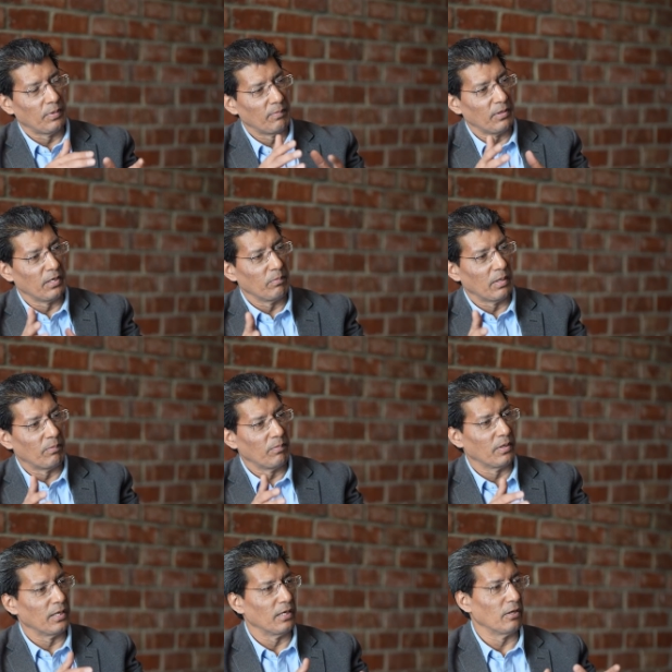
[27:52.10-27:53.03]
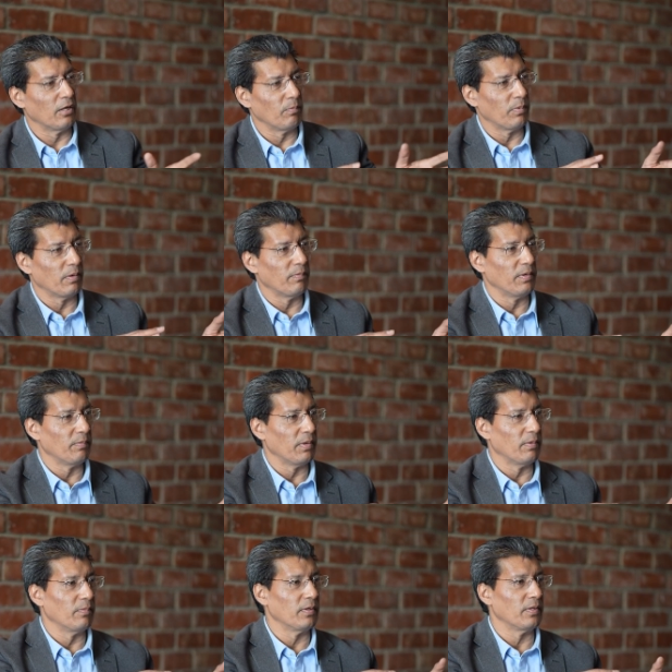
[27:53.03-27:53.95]
permanent member and non-permanent
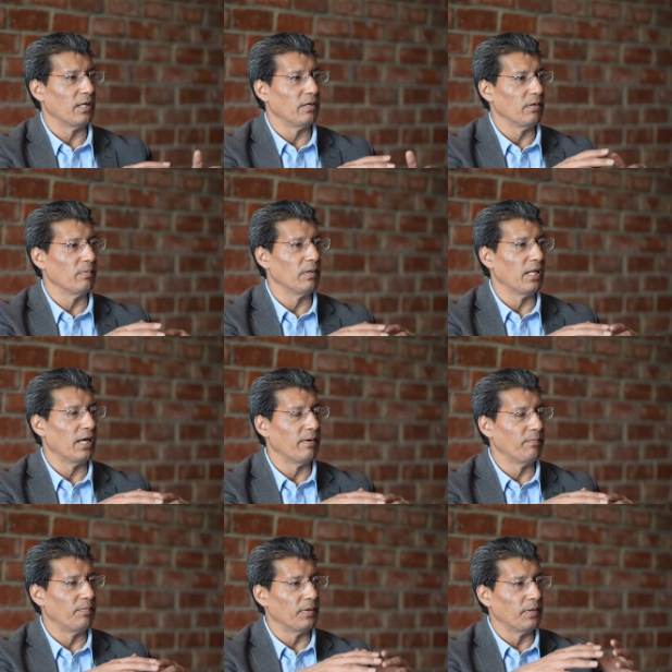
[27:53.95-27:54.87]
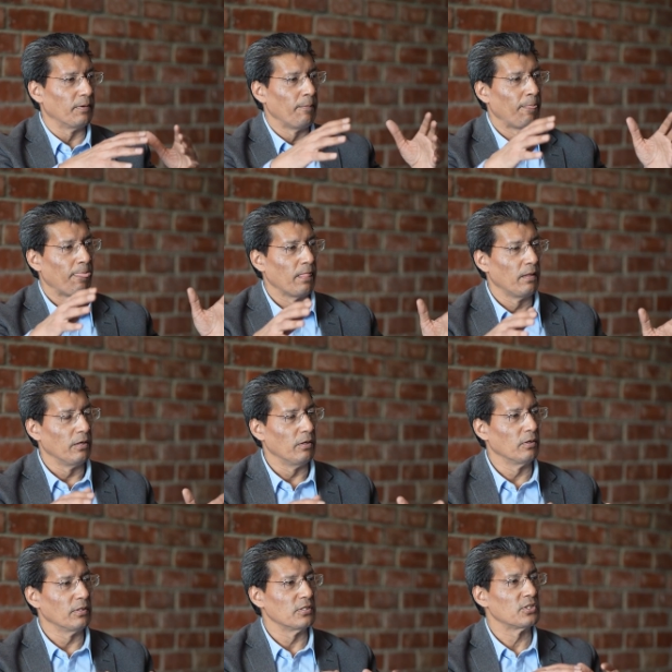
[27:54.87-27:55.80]
members, and it will have
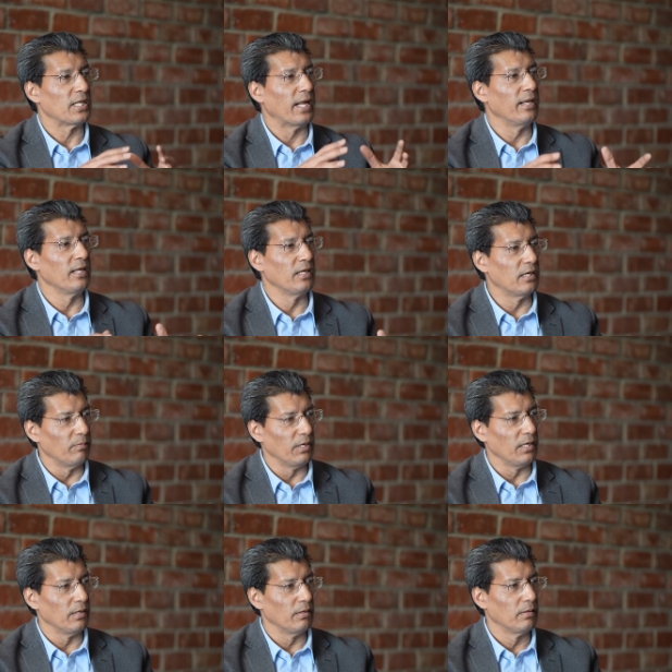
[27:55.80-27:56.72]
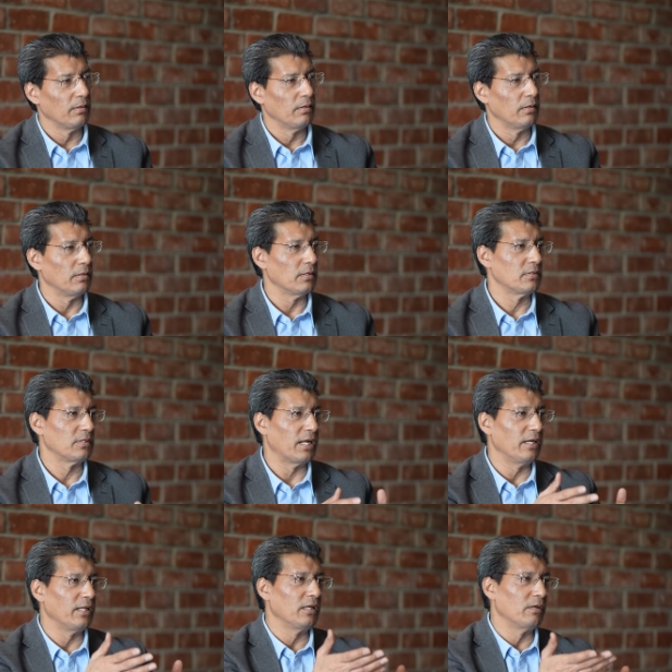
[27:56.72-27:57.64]
the Standing Committee. The
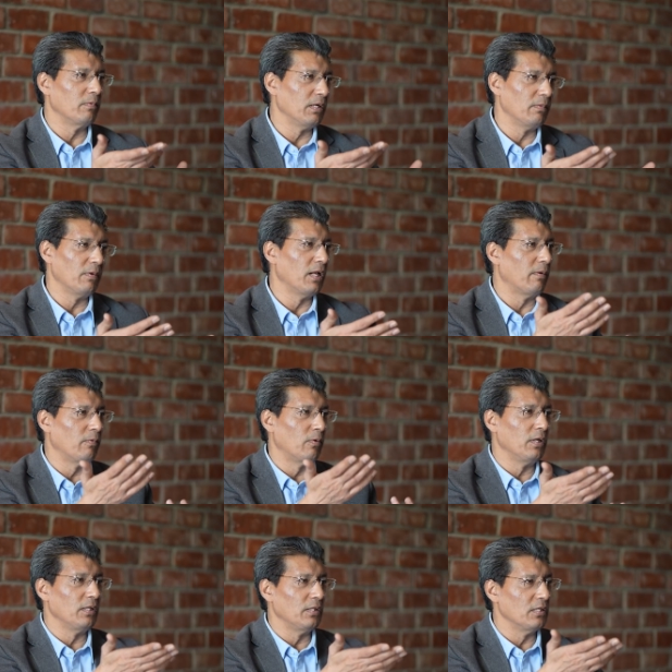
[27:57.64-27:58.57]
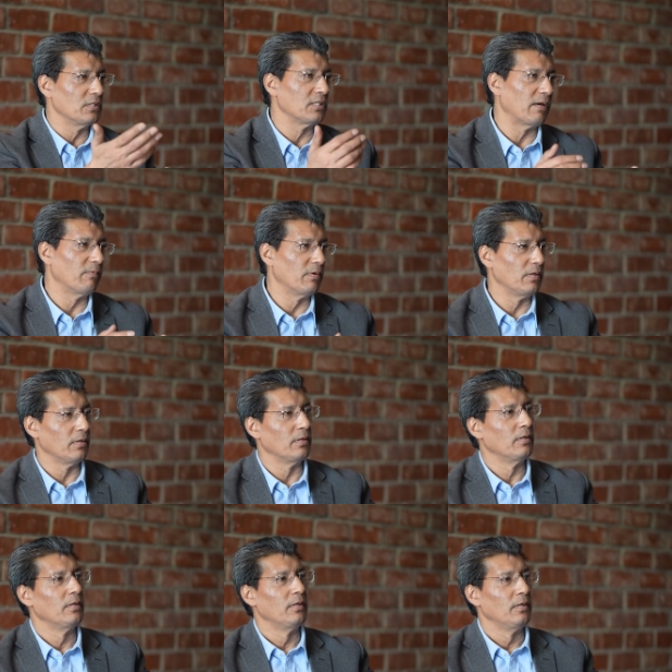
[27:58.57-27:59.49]
Standing Committee will have only these
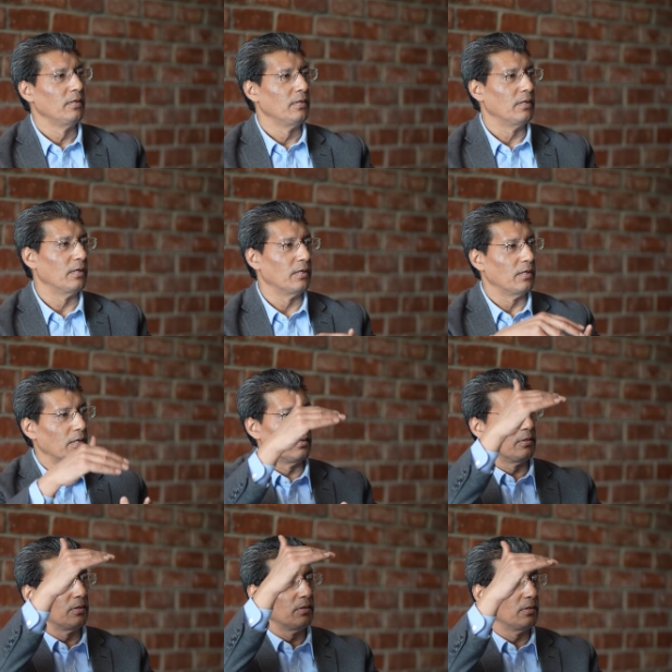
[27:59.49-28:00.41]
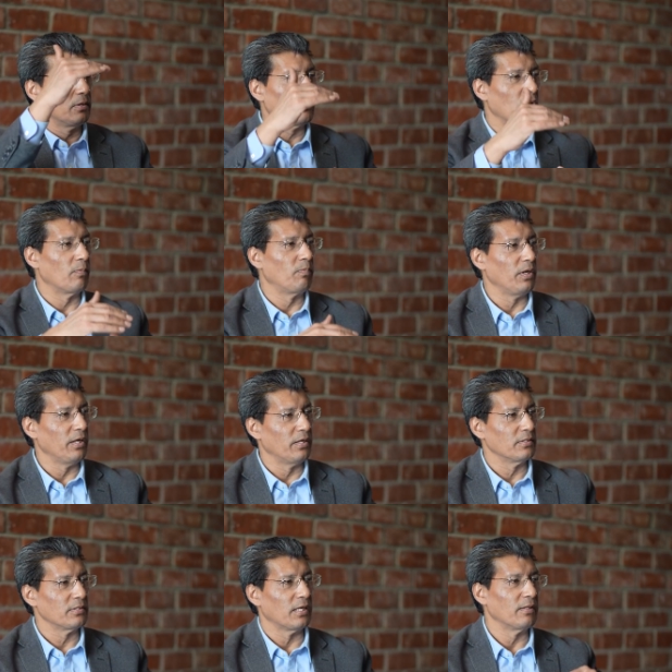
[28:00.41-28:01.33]
7 top
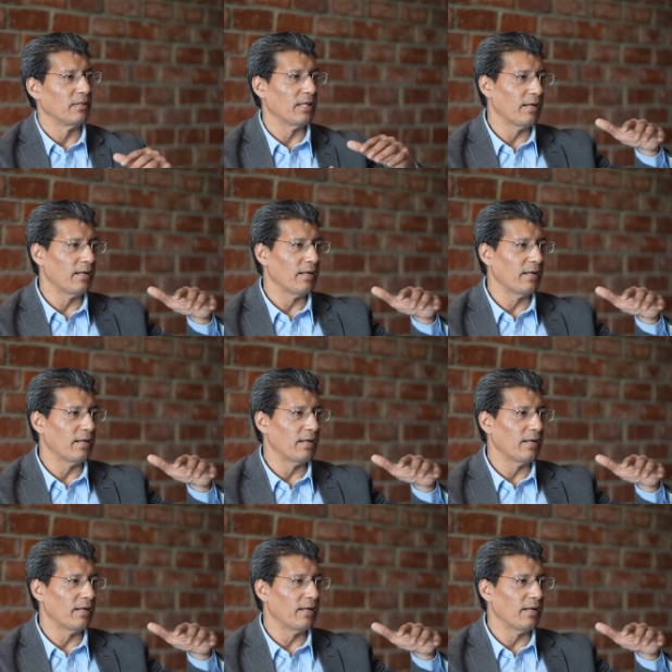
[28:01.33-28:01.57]
leaders, and